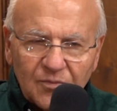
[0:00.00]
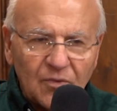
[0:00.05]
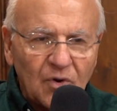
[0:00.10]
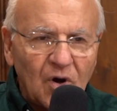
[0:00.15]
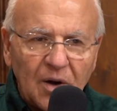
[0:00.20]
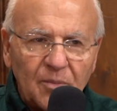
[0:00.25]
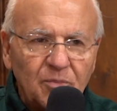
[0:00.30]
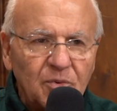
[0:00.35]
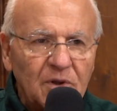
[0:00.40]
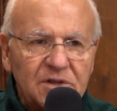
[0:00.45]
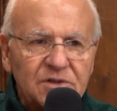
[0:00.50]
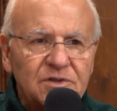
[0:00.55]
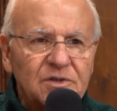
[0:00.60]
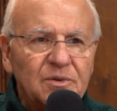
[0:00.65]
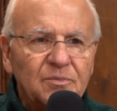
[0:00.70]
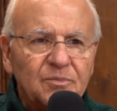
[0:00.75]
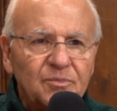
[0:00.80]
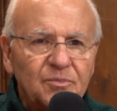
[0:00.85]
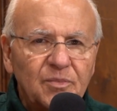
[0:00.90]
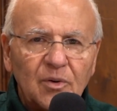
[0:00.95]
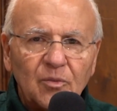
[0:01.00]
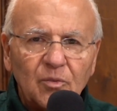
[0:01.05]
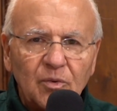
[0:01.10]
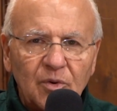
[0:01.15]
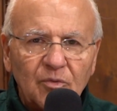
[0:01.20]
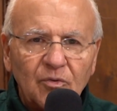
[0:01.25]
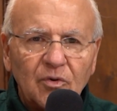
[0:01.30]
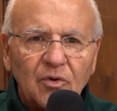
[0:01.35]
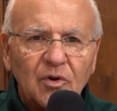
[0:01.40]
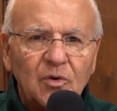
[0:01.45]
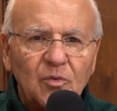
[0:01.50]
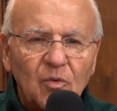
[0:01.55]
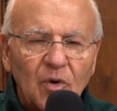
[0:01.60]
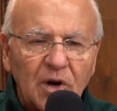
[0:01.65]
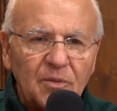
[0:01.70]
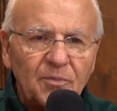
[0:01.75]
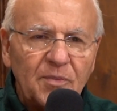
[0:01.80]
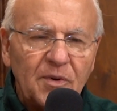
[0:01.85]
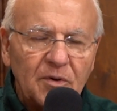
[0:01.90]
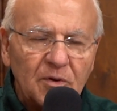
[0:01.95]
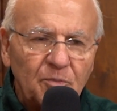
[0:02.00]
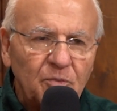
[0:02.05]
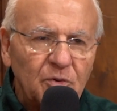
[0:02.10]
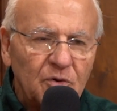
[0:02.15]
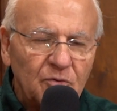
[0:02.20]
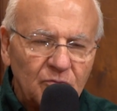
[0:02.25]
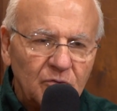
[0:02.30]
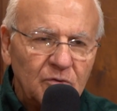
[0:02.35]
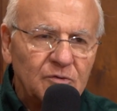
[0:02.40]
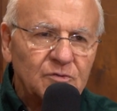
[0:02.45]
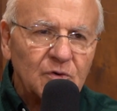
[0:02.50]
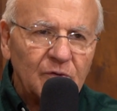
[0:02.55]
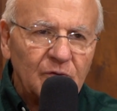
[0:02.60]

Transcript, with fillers: God bless them. But we really want to be able to put roofs